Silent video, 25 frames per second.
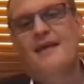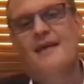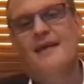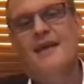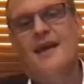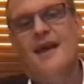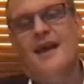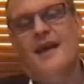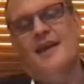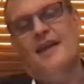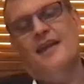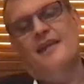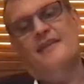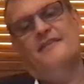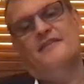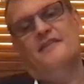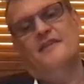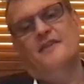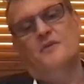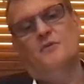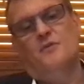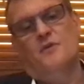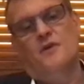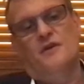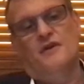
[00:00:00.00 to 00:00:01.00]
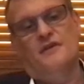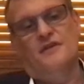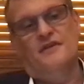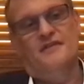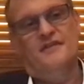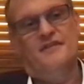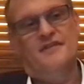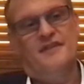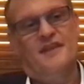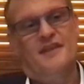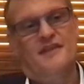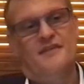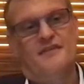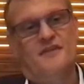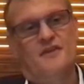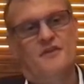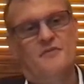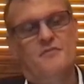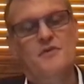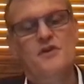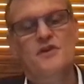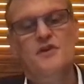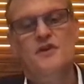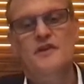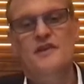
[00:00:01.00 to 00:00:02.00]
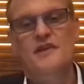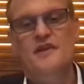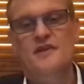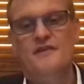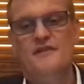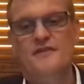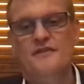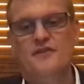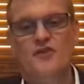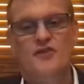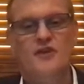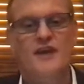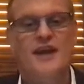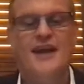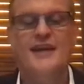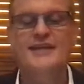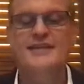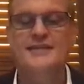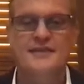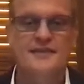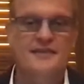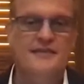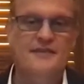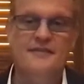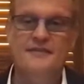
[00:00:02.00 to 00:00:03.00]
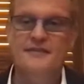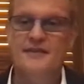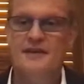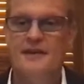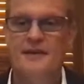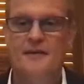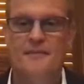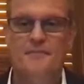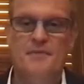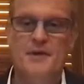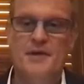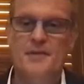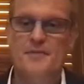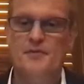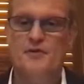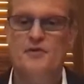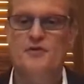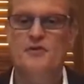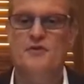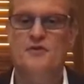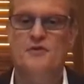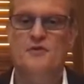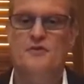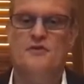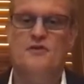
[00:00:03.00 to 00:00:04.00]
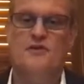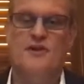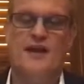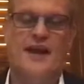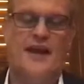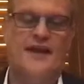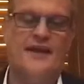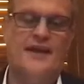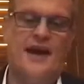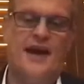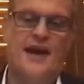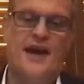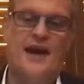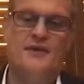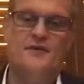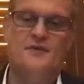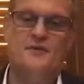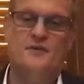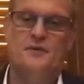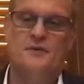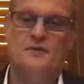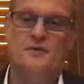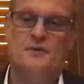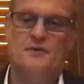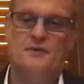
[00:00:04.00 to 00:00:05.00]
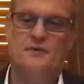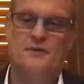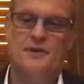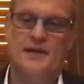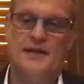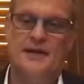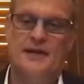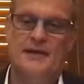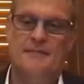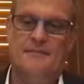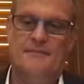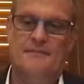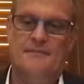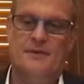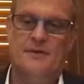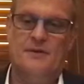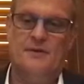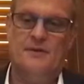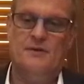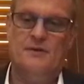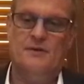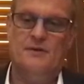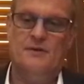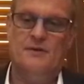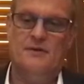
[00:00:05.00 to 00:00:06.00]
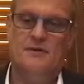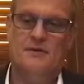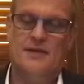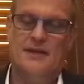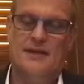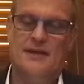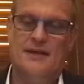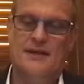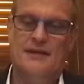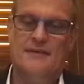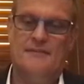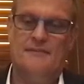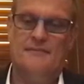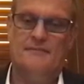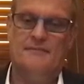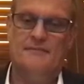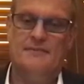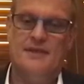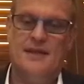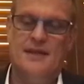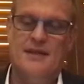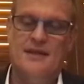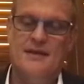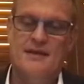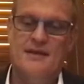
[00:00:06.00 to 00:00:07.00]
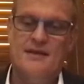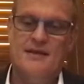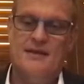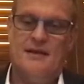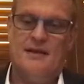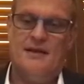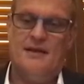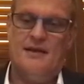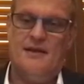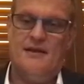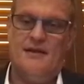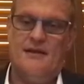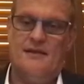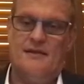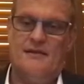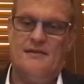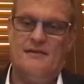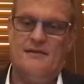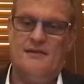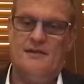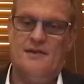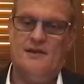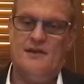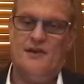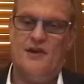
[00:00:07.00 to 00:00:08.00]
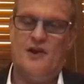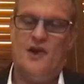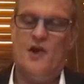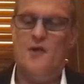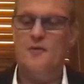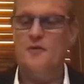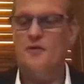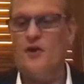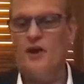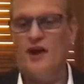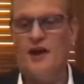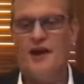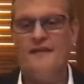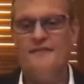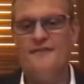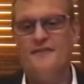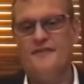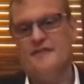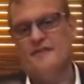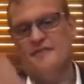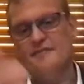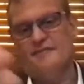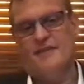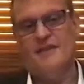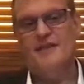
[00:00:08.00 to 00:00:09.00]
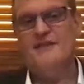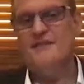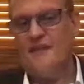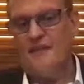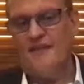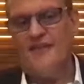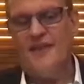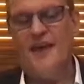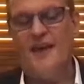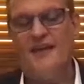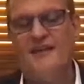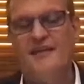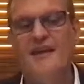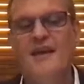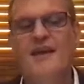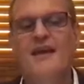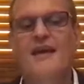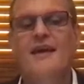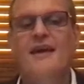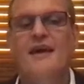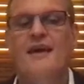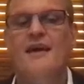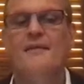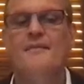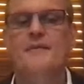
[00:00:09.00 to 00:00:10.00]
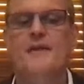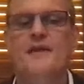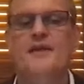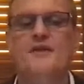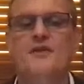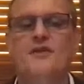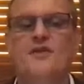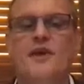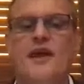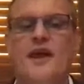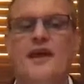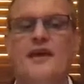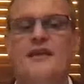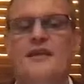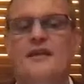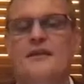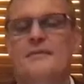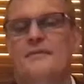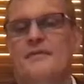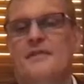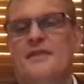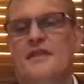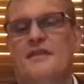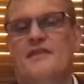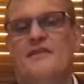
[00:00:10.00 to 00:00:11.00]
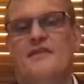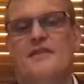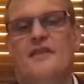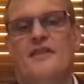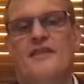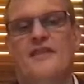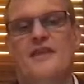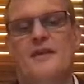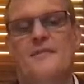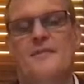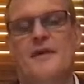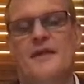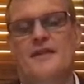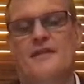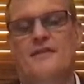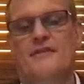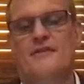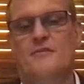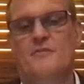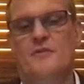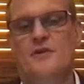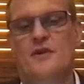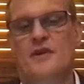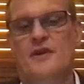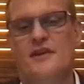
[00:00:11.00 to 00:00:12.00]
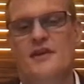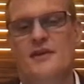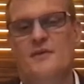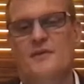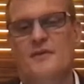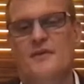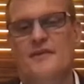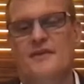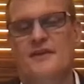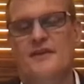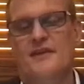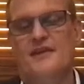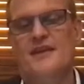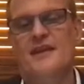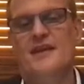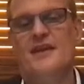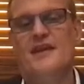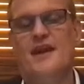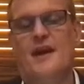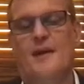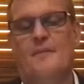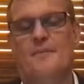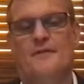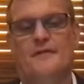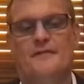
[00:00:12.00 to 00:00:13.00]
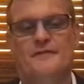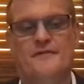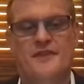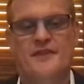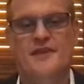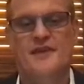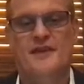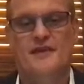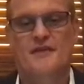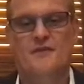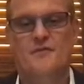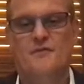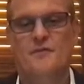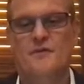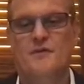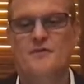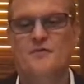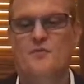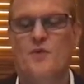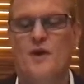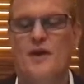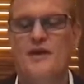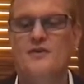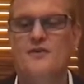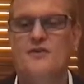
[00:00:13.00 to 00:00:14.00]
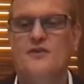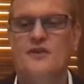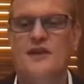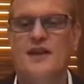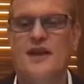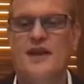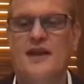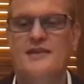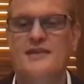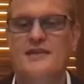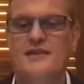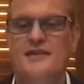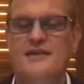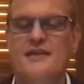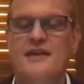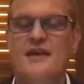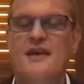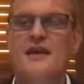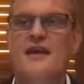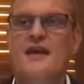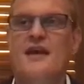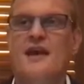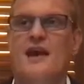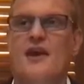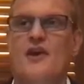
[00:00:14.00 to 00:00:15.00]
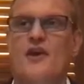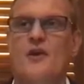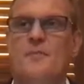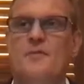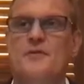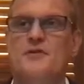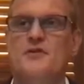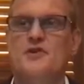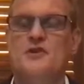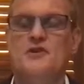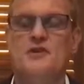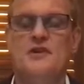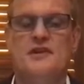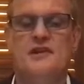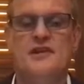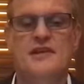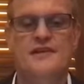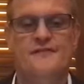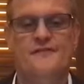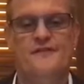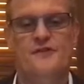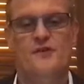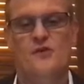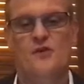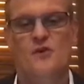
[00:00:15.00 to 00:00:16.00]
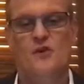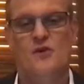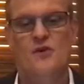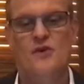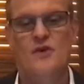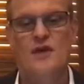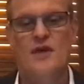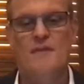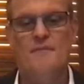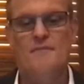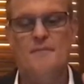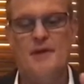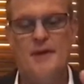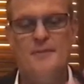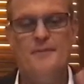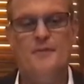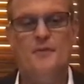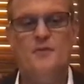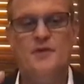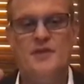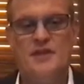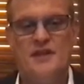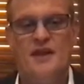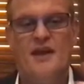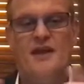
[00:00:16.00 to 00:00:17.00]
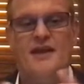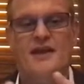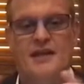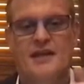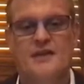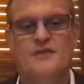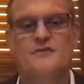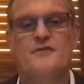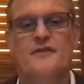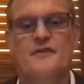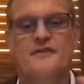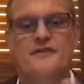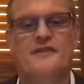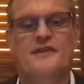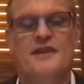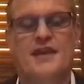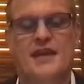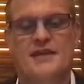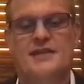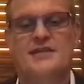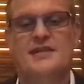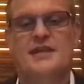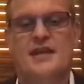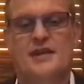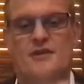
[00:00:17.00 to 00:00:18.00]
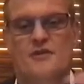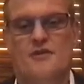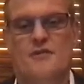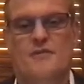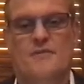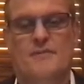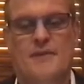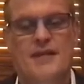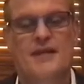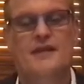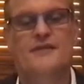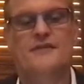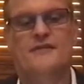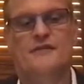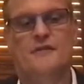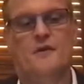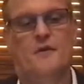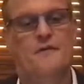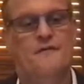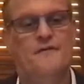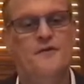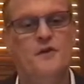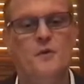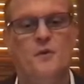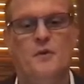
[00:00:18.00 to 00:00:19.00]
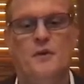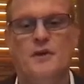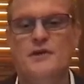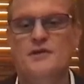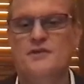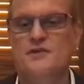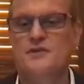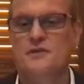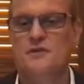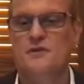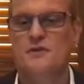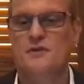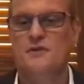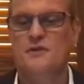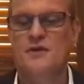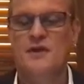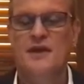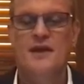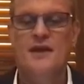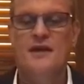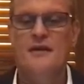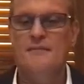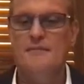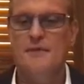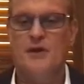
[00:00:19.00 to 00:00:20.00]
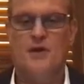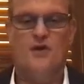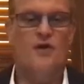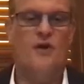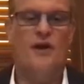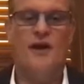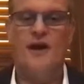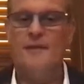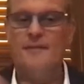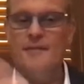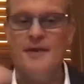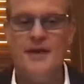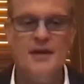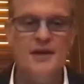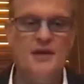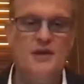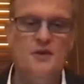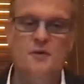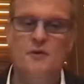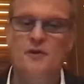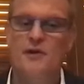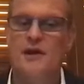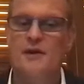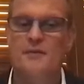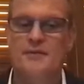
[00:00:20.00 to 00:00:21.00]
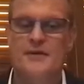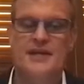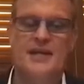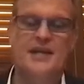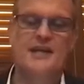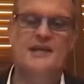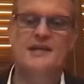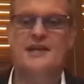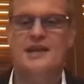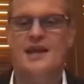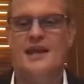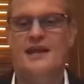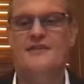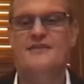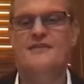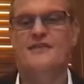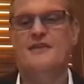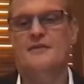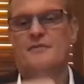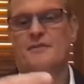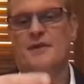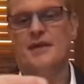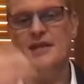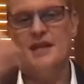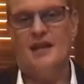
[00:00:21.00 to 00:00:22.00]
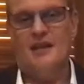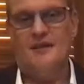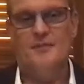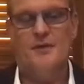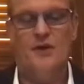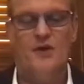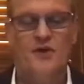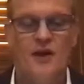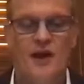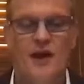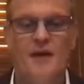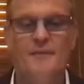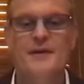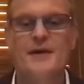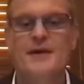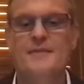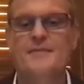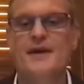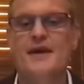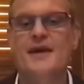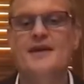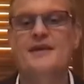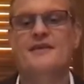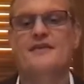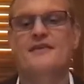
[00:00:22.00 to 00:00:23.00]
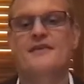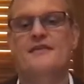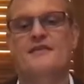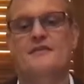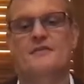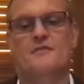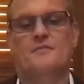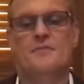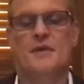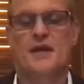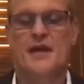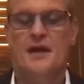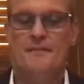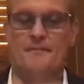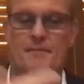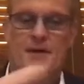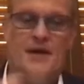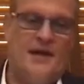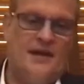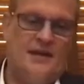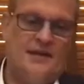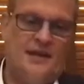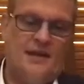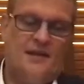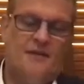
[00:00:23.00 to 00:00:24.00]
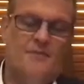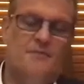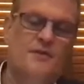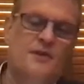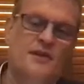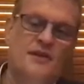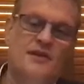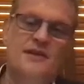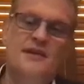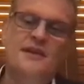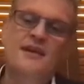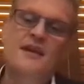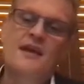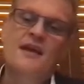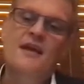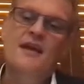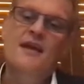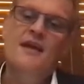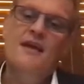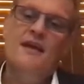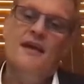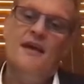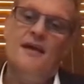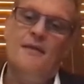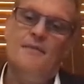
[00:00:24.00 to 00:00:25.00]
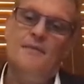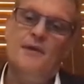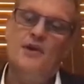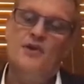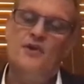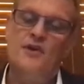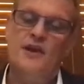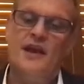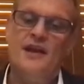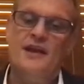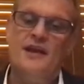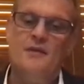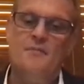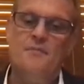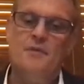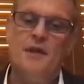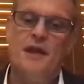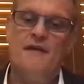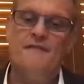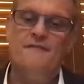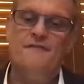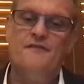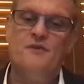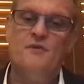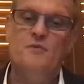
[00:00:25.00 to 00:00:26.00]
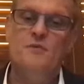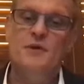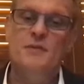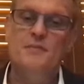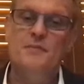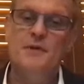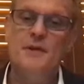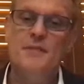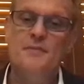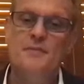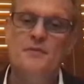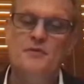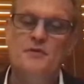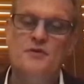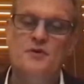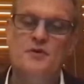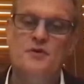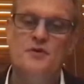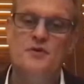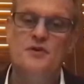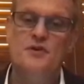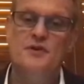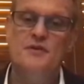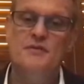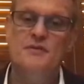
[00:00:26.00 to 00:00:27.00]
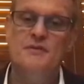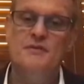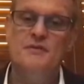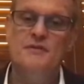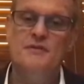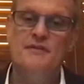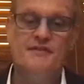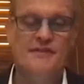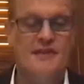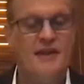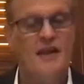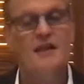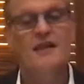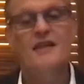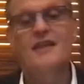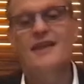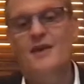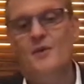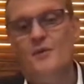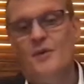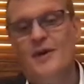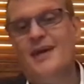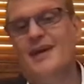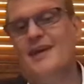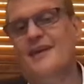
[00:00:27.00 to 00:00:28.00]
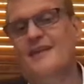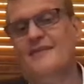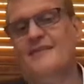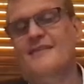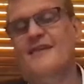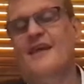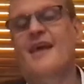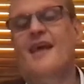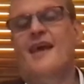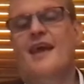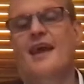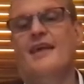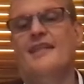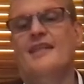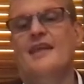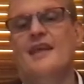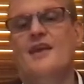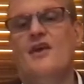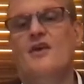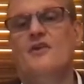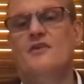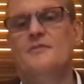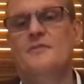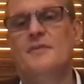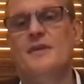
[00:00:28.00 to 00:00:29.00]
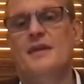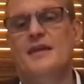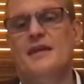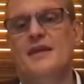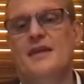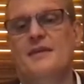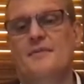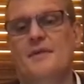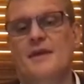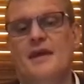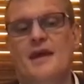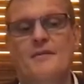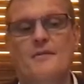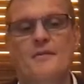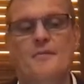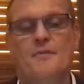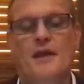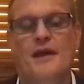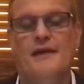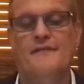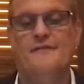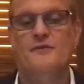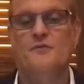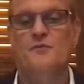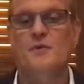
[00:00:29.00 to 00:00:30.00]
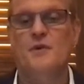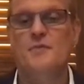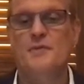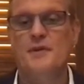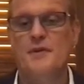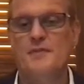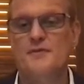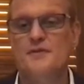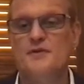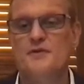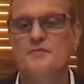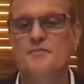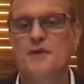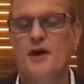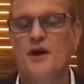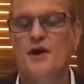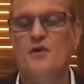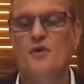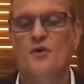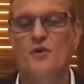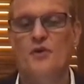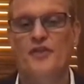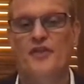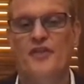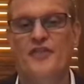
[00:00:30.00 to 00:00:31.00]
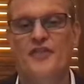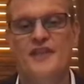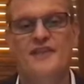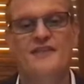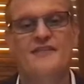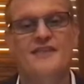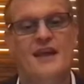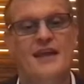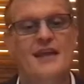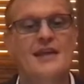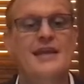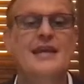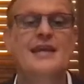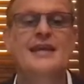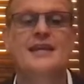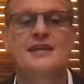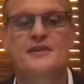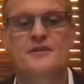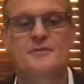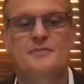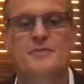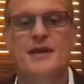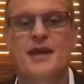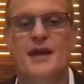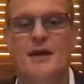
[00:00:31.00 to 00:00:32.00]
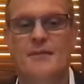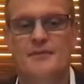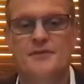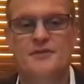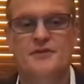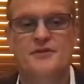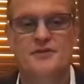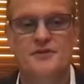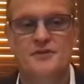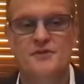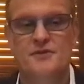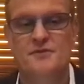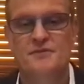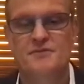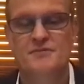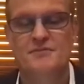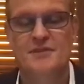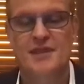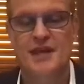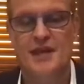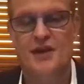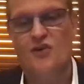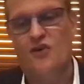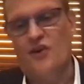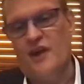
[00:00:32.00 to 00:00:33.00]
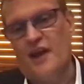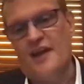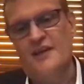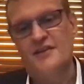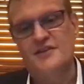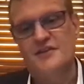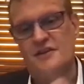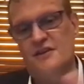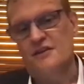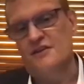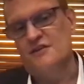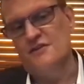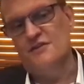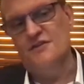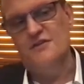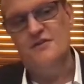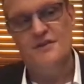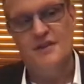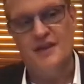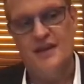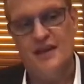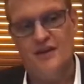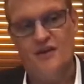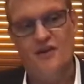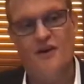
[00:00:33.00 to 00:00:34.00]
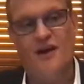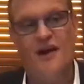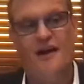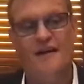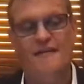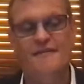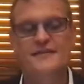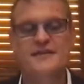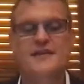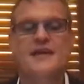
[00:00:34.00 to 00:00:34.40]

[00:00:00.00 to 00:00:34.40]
And Etsy was this community of creators, um, people who create art or, um, or um, uh, you know, home crafts and things like that. Um, and it created the, the, thing about this community was that it did a couple of things. Was one created an opportunity for people with like interests to get together and meet. So if you were into macrame, you were able to get into Etsy and meet other macrame makers and become part of that community. Um, it created a platform where people could sell their wares. And then ultimately, it became a platform where people could buy all the things they needed to be able to do their creation and to do their craft.